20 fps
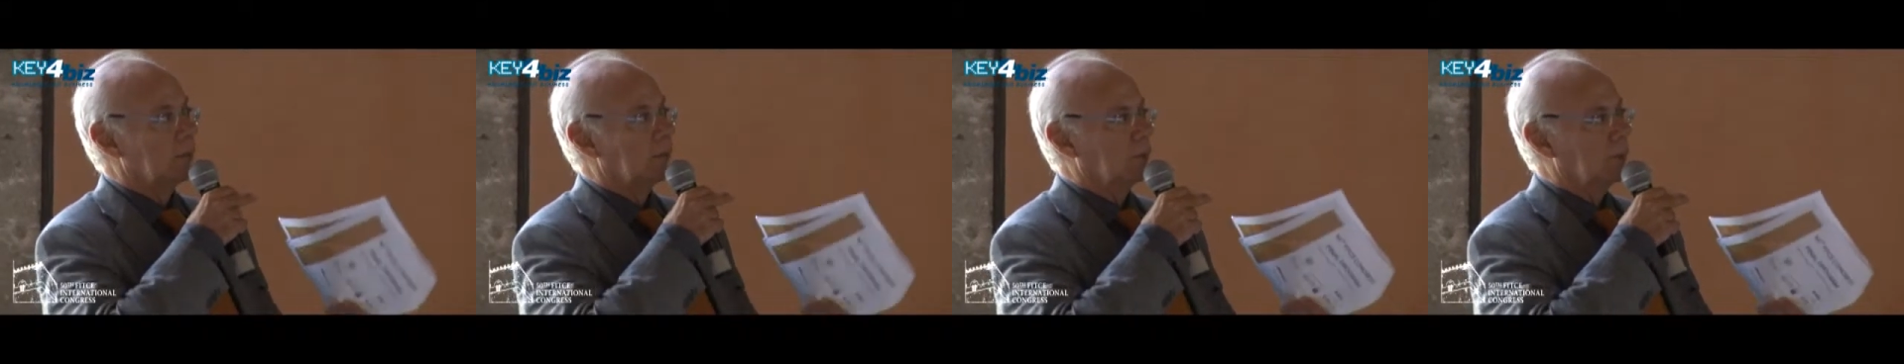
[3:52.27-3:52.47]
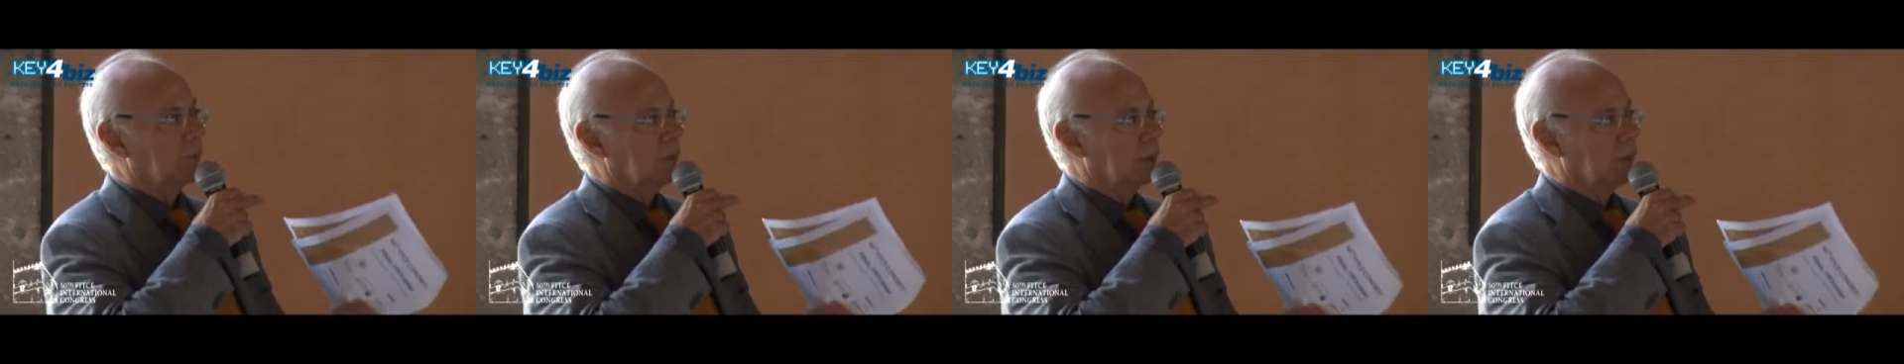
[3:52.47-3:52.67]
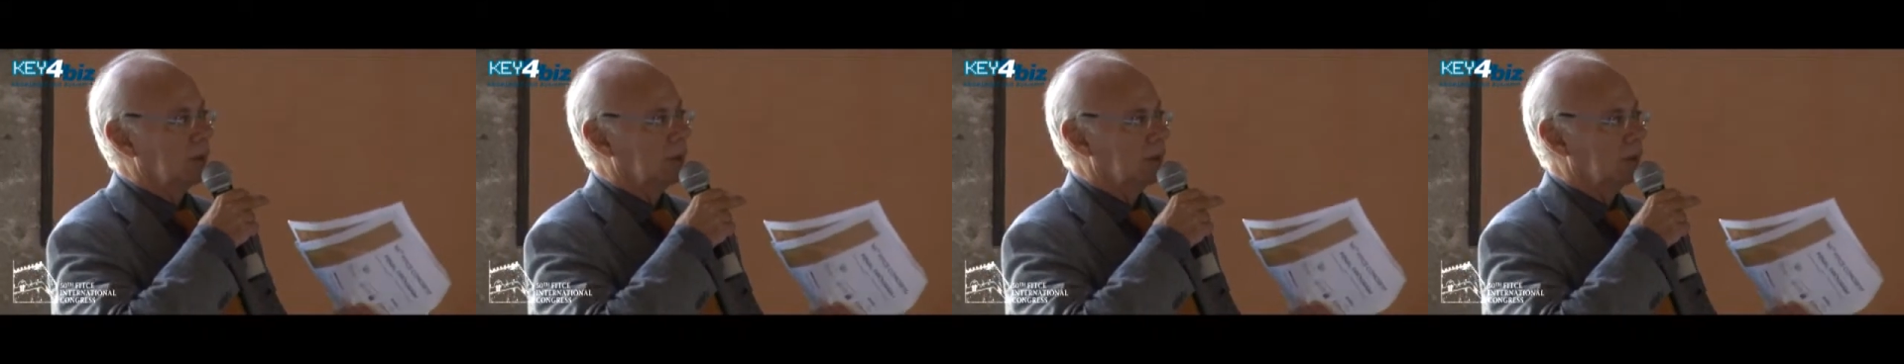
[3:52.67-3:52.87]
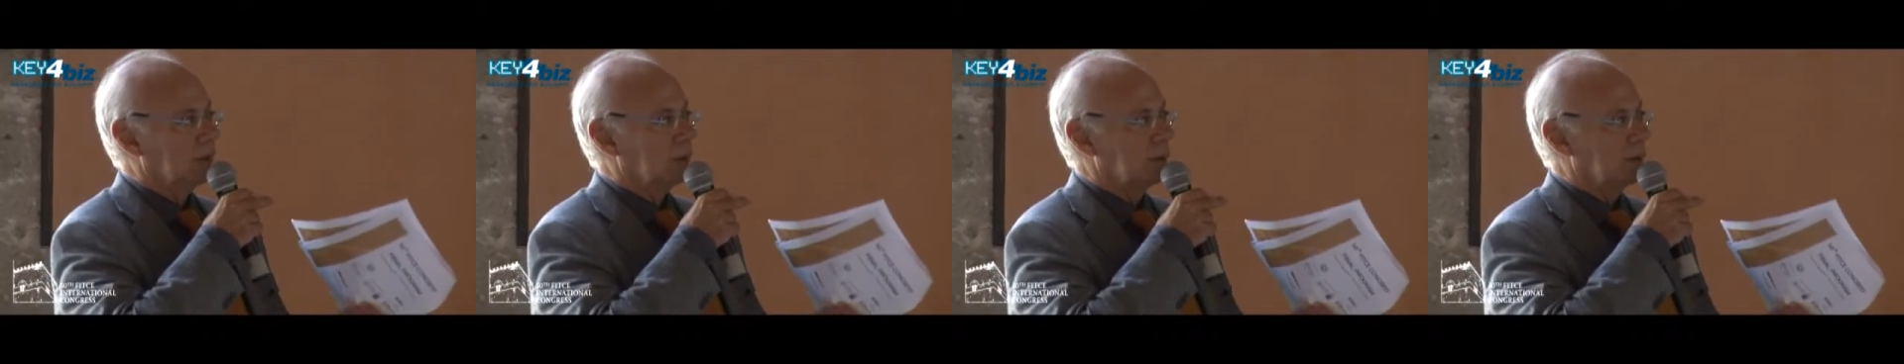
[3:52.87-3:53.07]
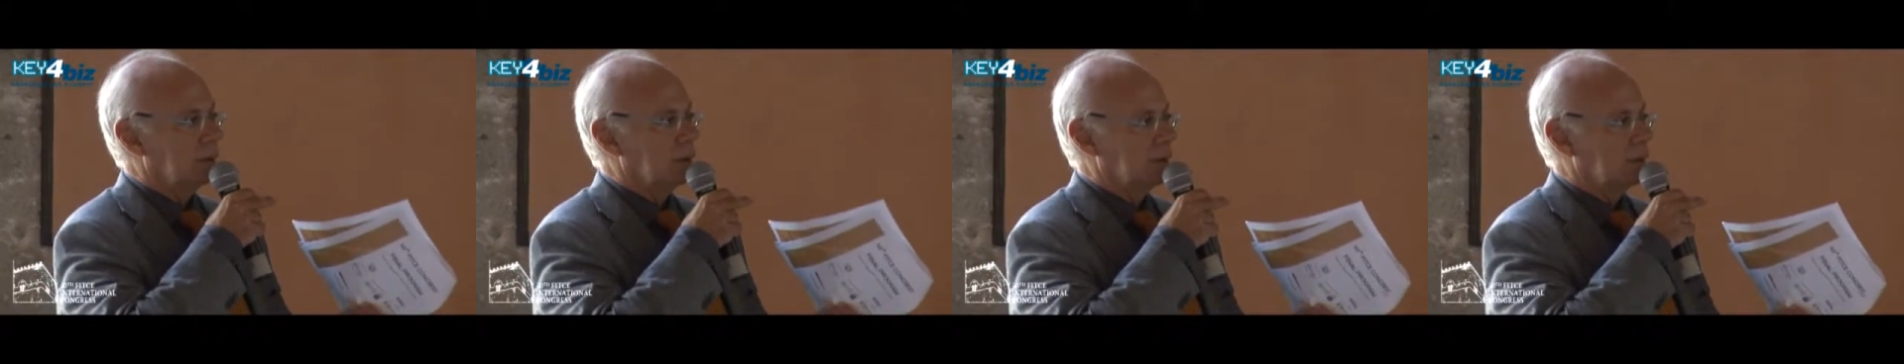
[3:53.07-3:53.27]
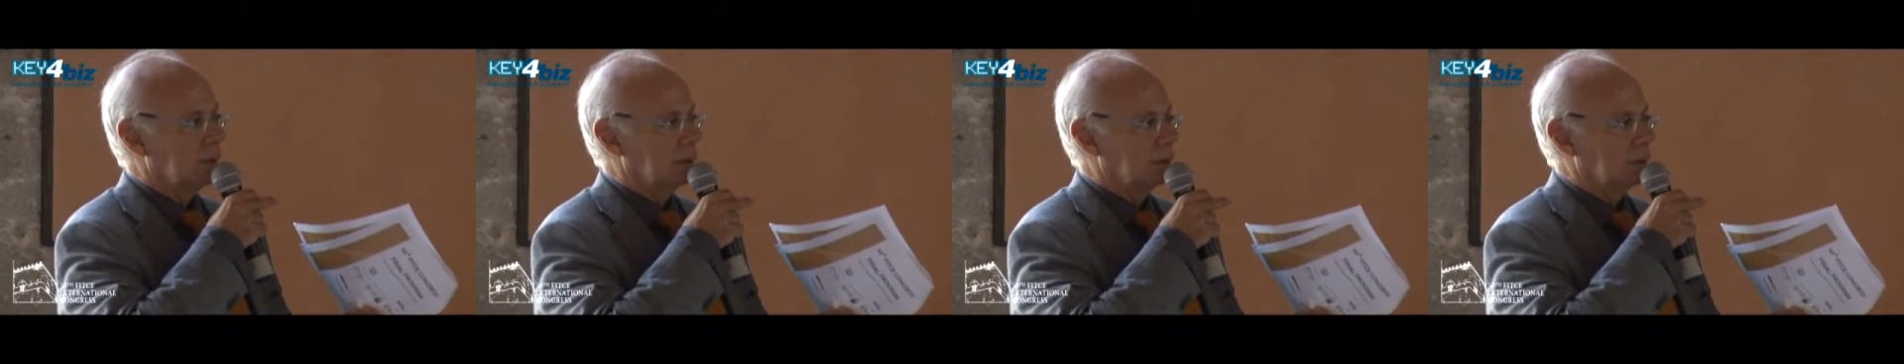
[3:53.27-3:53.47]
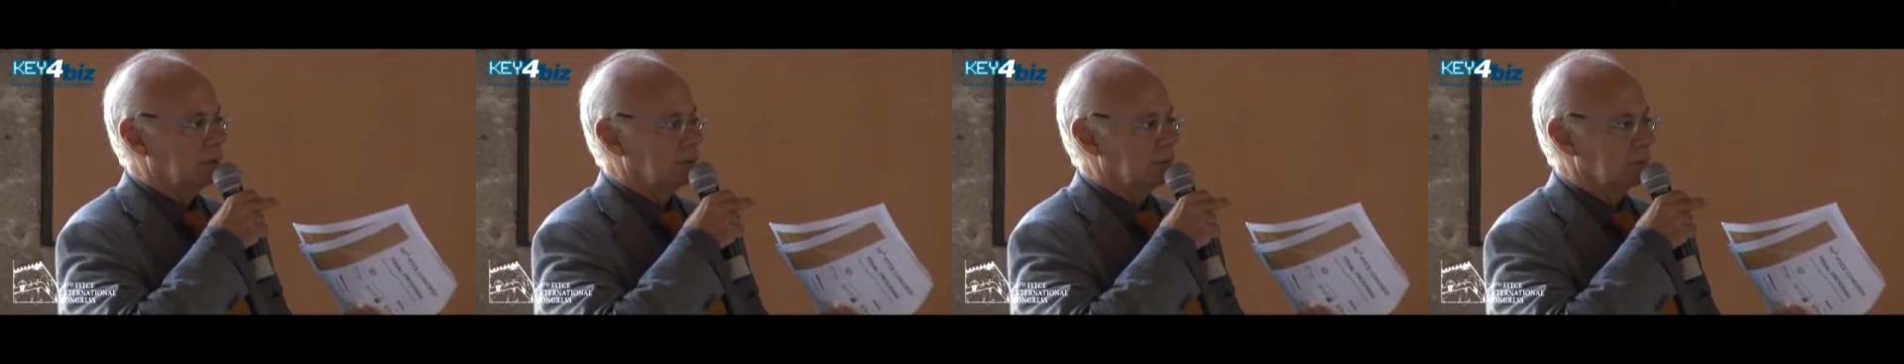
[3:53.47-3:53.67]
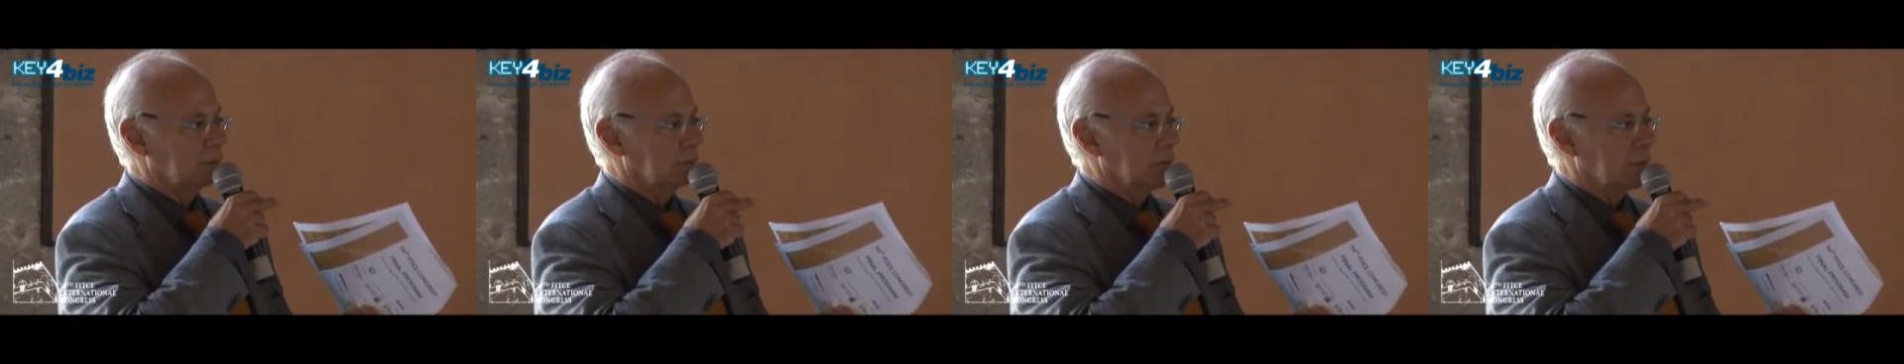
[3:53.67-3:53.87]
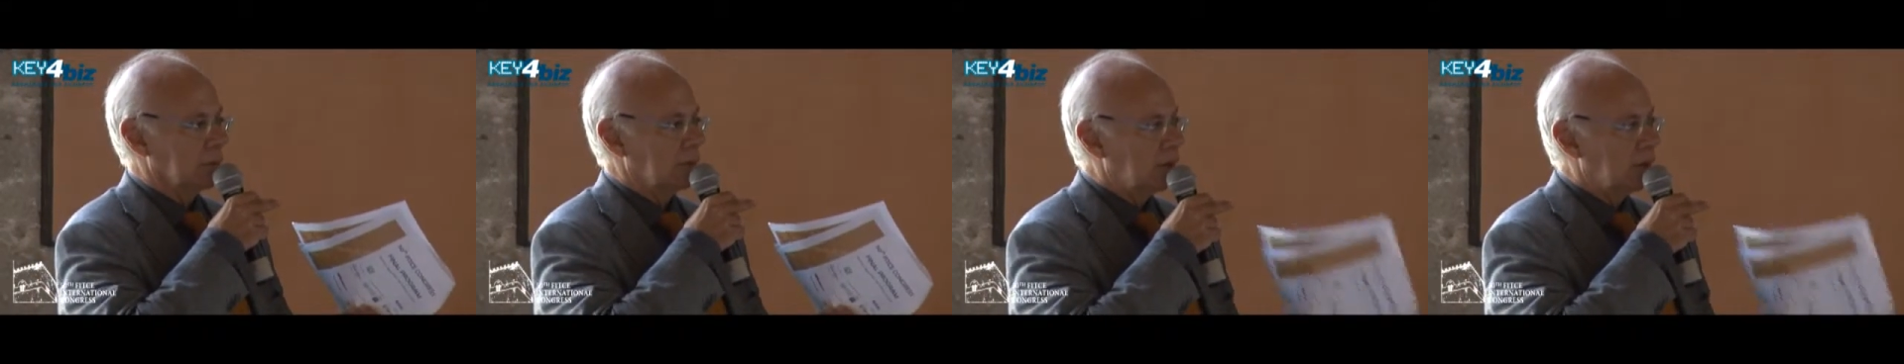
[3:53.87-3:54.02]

we, uh, the, the